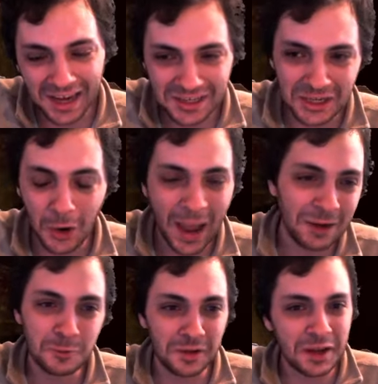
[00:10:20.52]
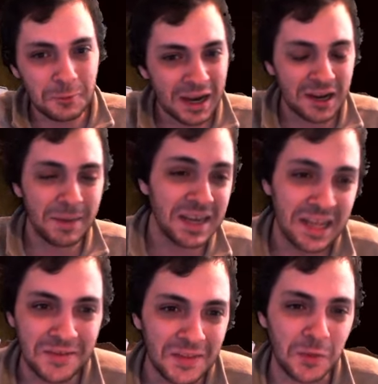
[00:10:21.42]
you know, I really recommend
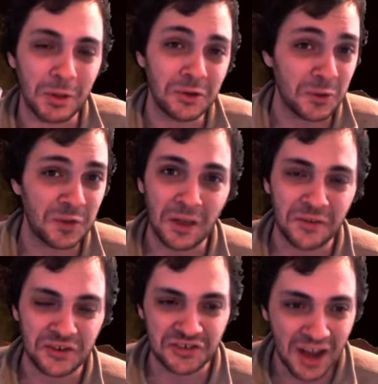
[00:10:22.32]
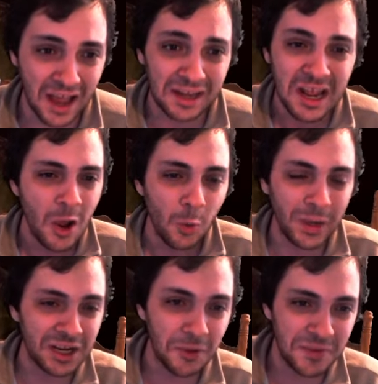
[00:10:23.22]
giving this build yourself a shot. When
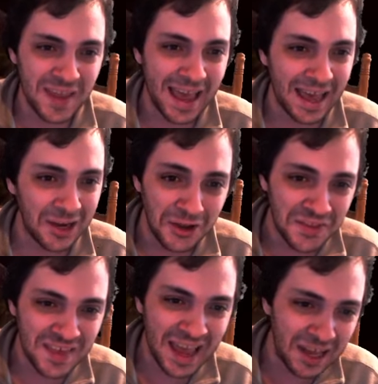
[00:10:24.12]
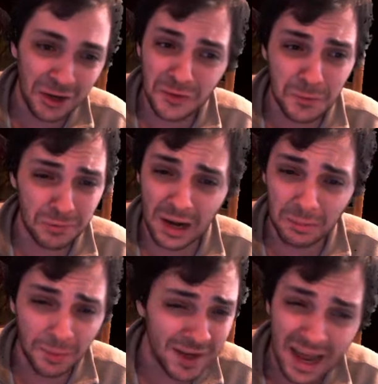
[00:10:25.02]
it comes to add-ons, add-ons are
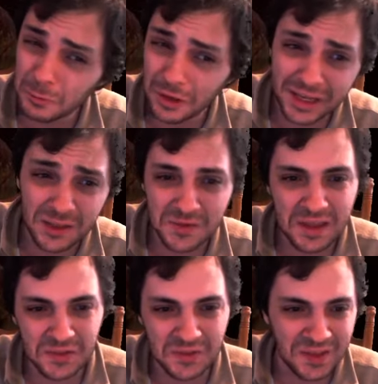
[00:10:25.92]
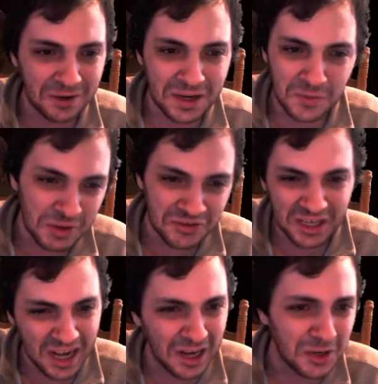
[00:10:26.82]
probably not really as necessary, especially
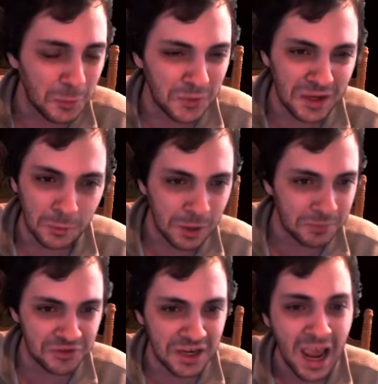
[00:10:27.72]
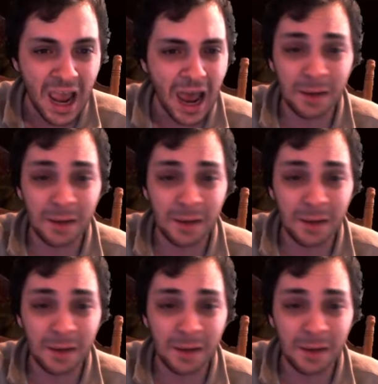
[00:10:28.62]
kind of with the Eruption. I